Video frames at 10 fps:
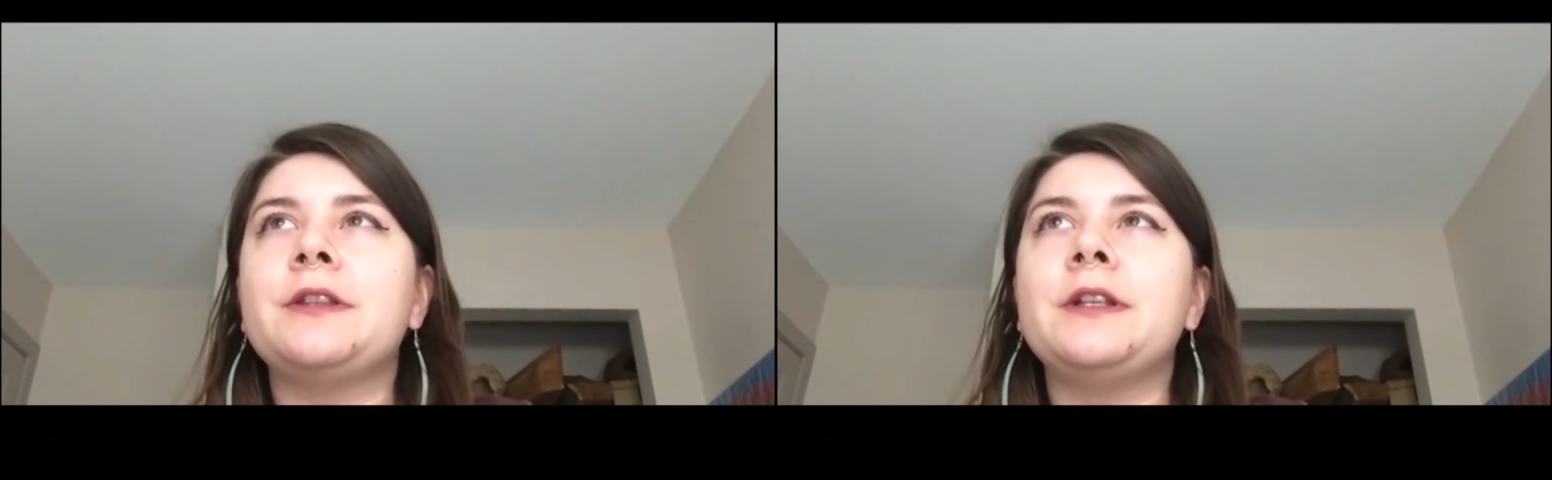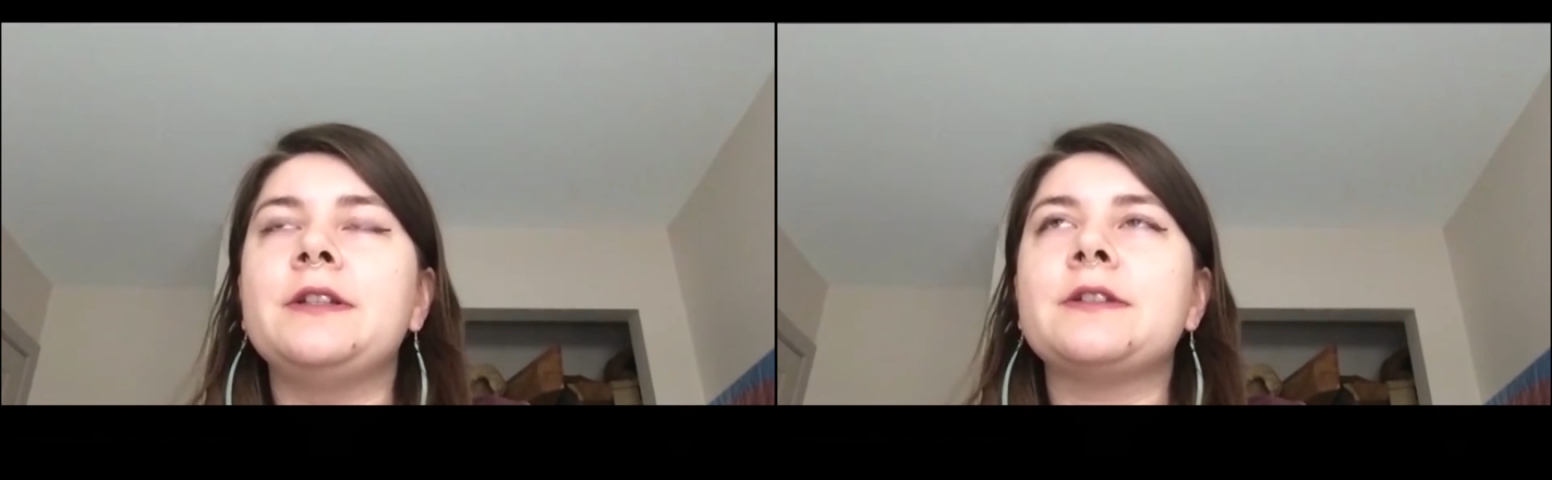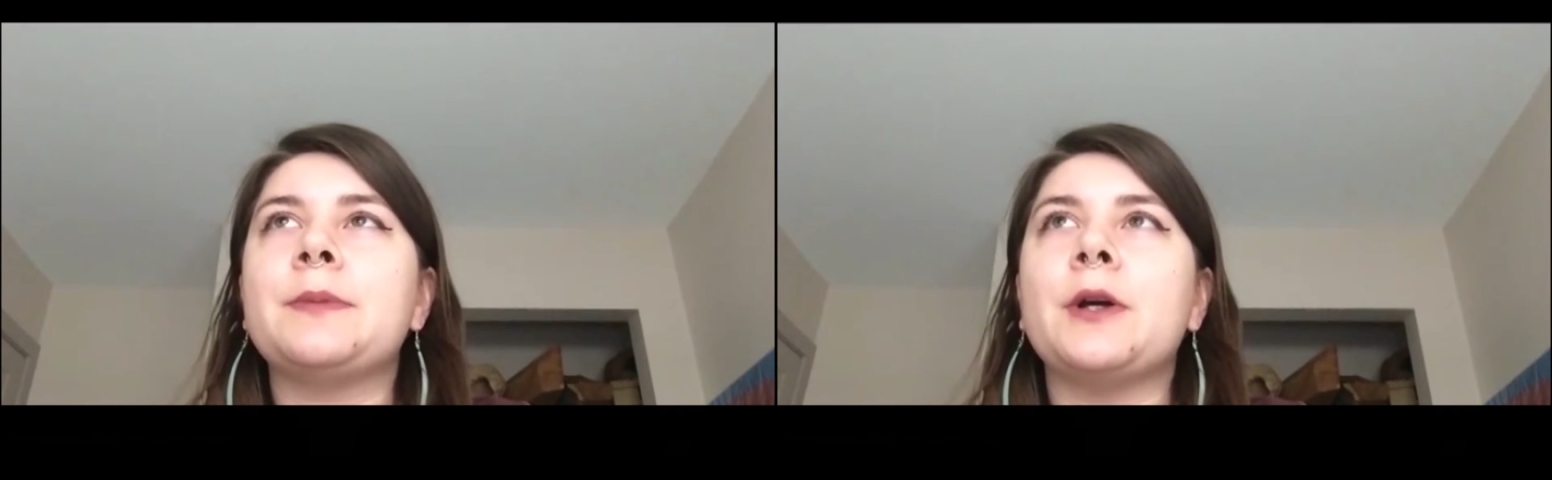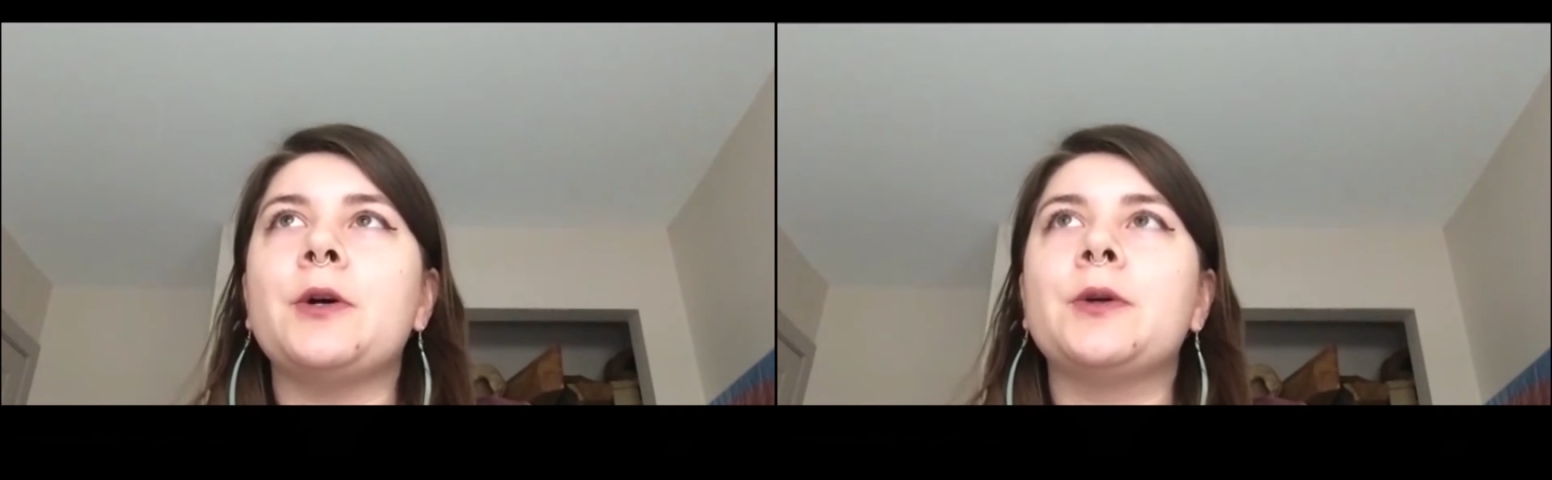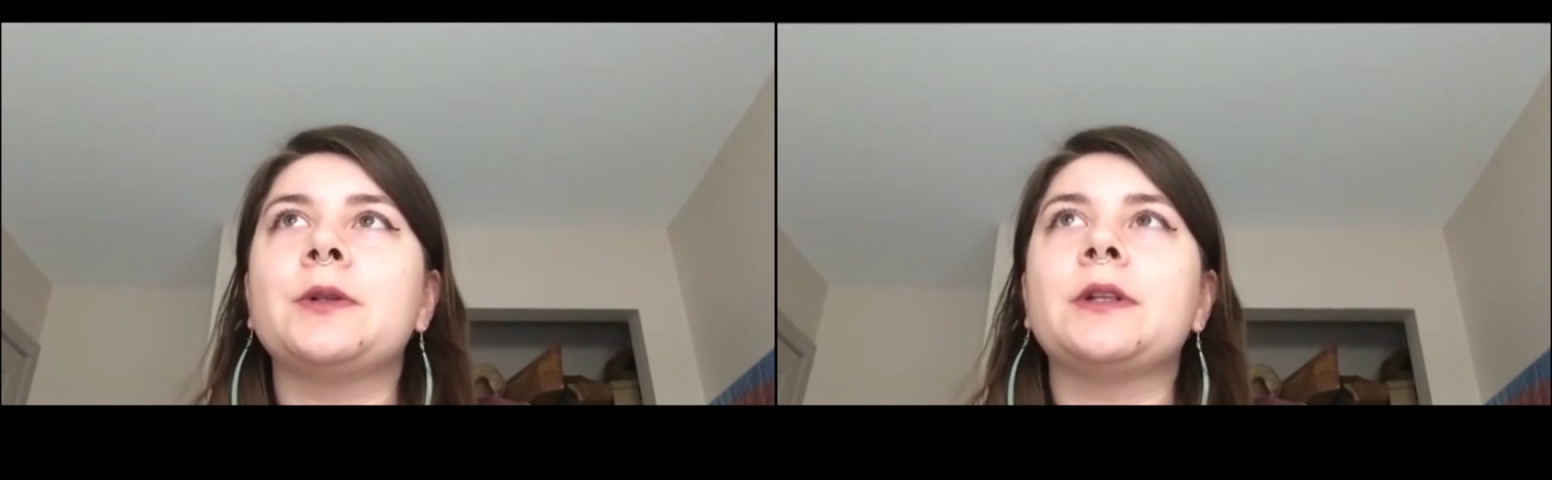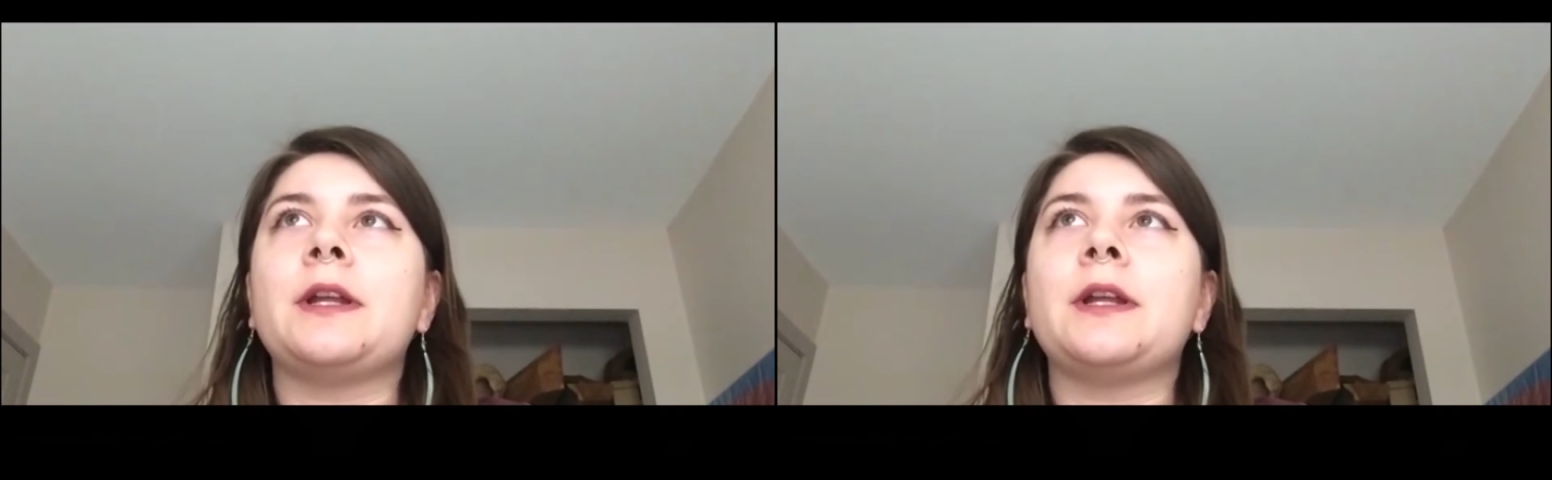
things about